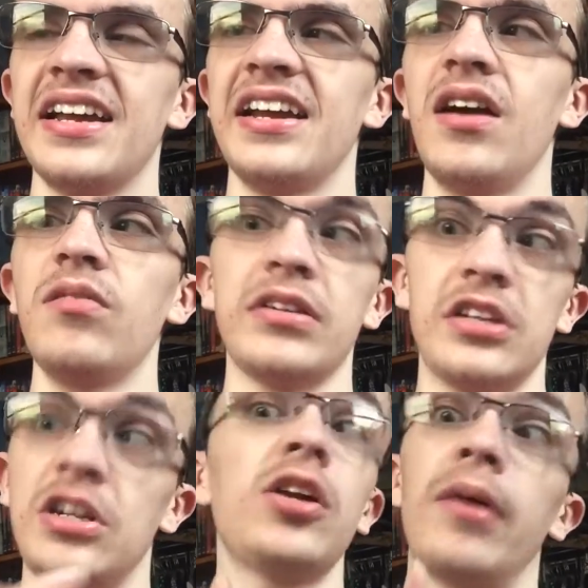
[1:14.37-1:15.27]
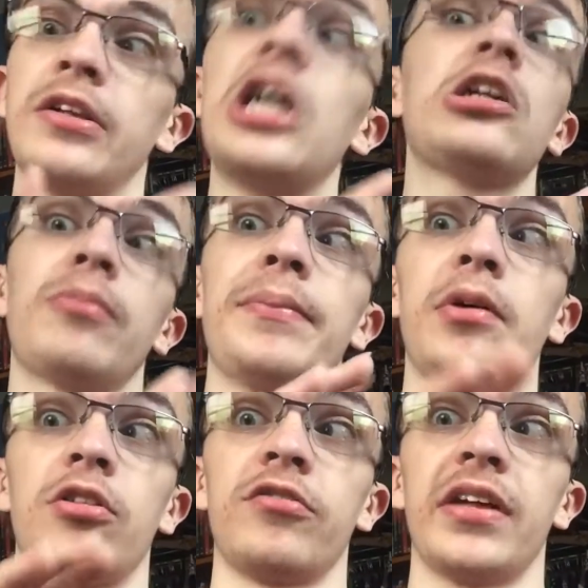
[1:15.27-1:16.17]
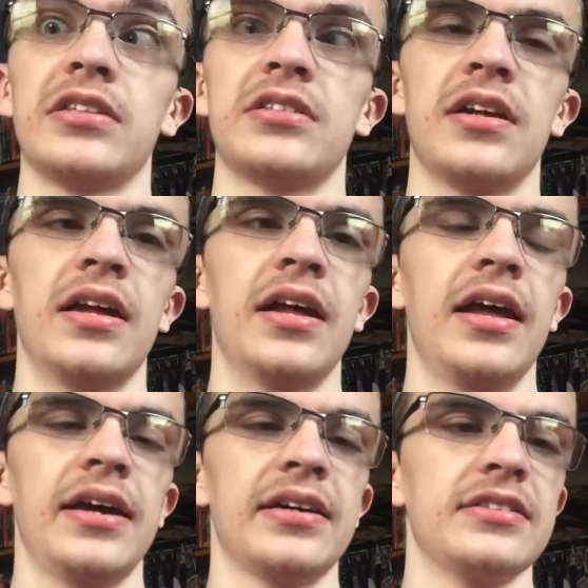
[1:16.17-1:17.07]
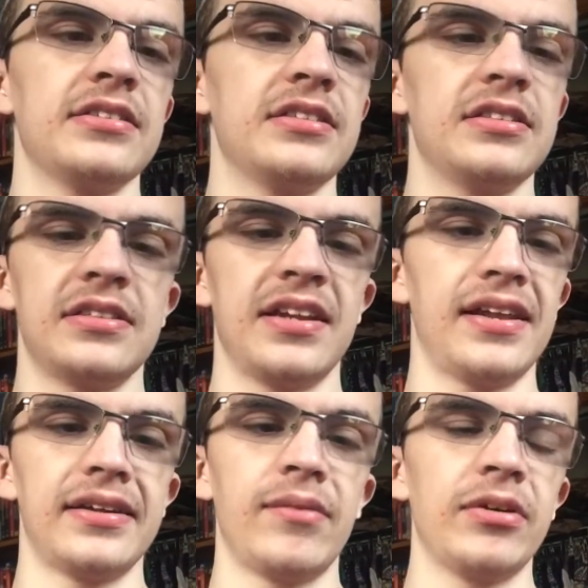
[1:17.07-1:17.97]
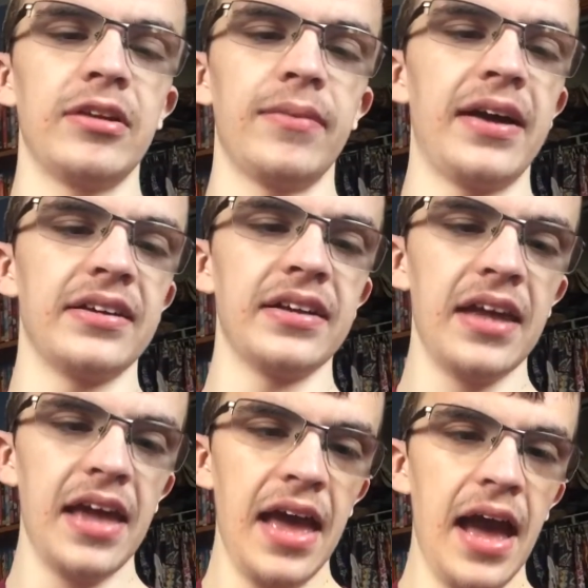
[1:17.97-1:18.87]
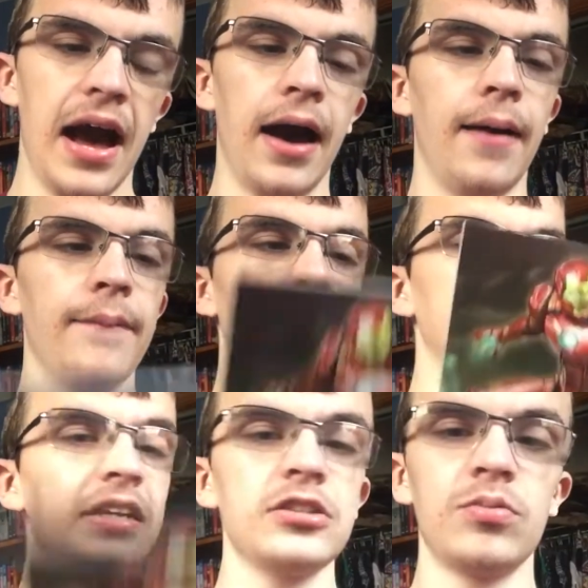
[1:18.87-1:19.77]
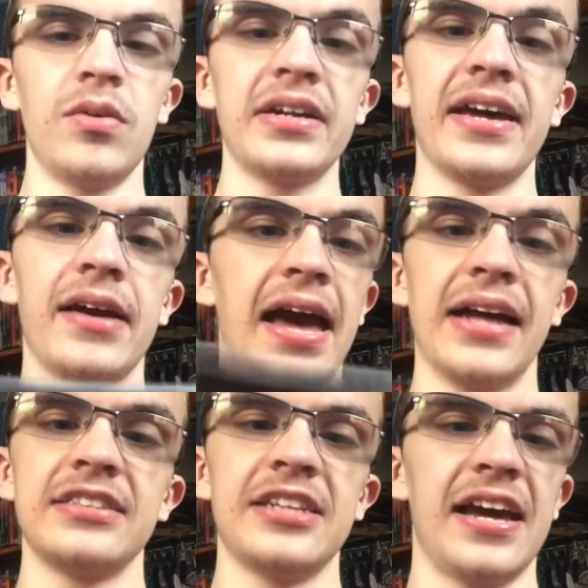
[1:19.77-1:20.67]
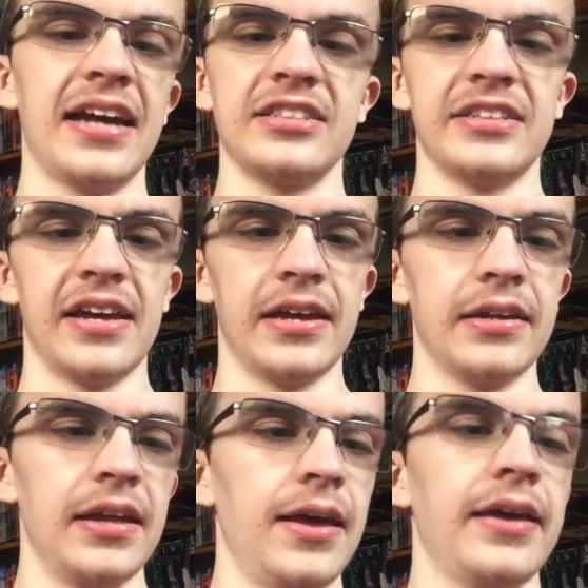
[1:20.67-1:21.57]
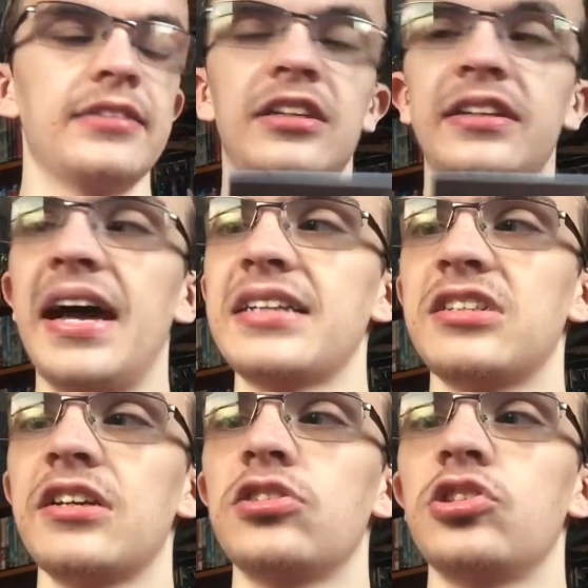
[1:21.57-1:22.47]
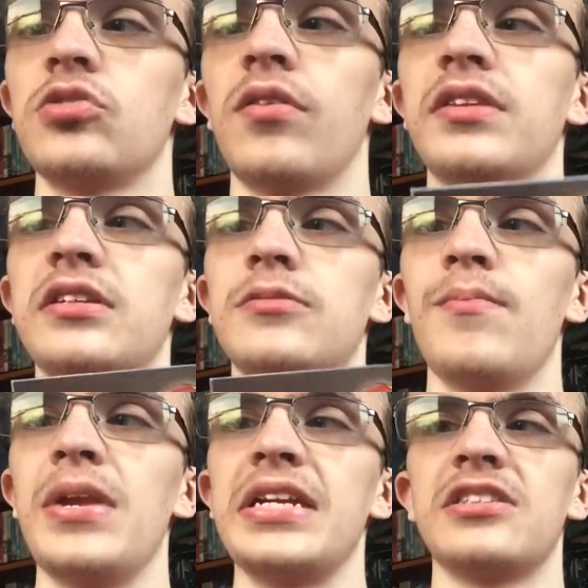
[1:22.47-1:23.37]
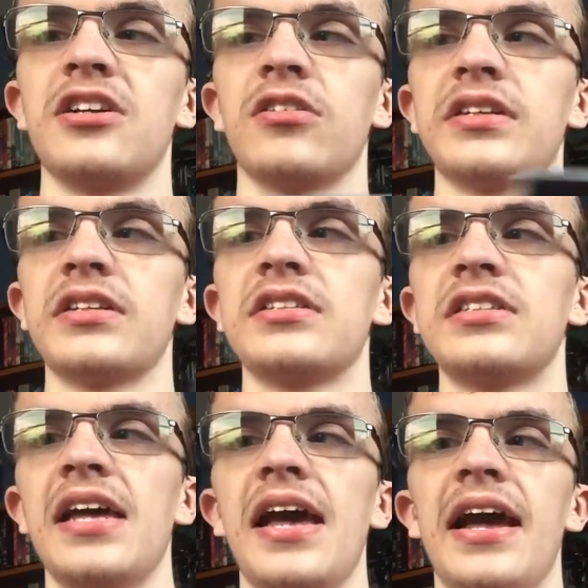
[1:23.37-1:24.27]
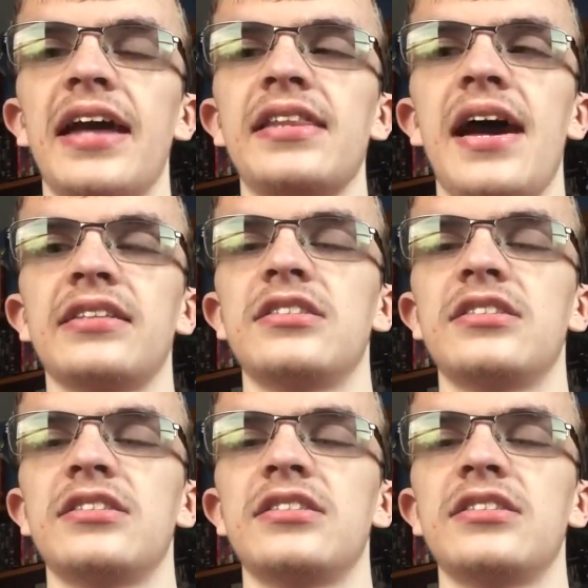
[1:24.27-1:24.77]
You know, a, a dollar, a dollar would be perfect because I wouldn't have minded. Um, but this one I had to had to get. It's the last issue of this mini series and that's